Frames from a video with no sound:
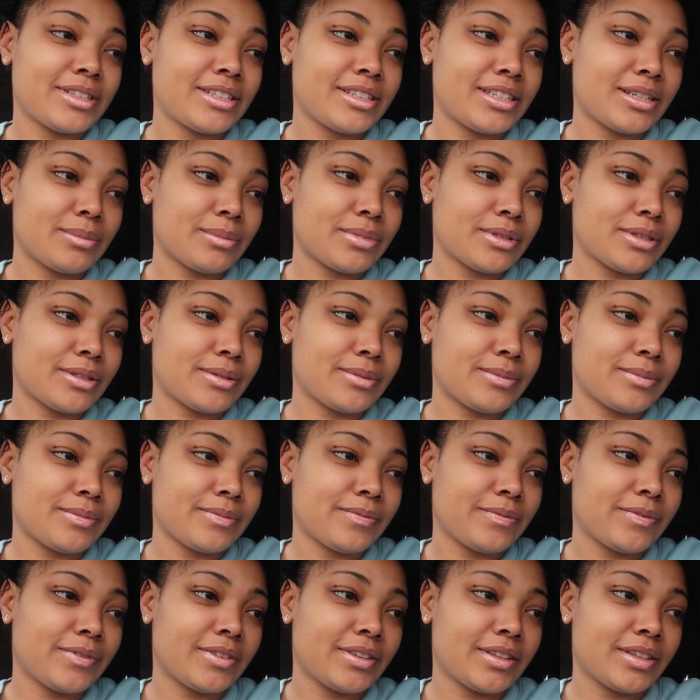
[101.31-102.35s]
I can't tell. I don't
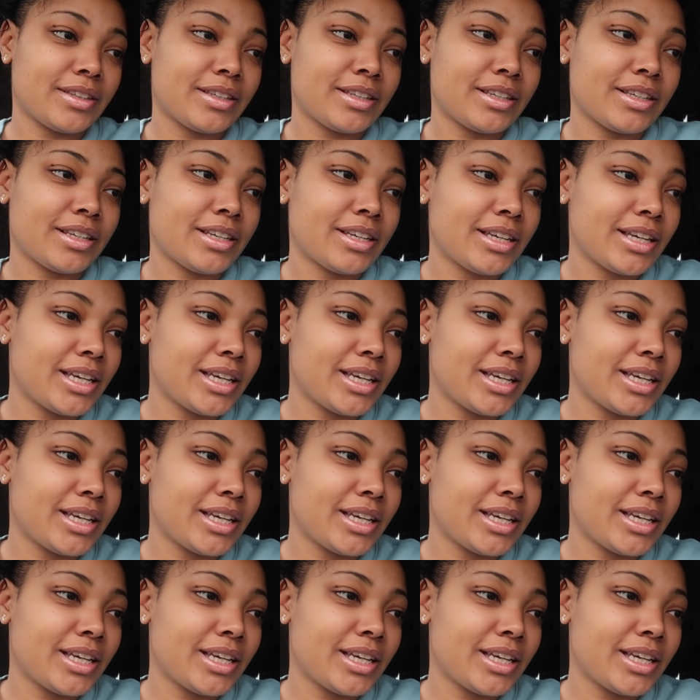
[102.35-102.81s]
know why you're...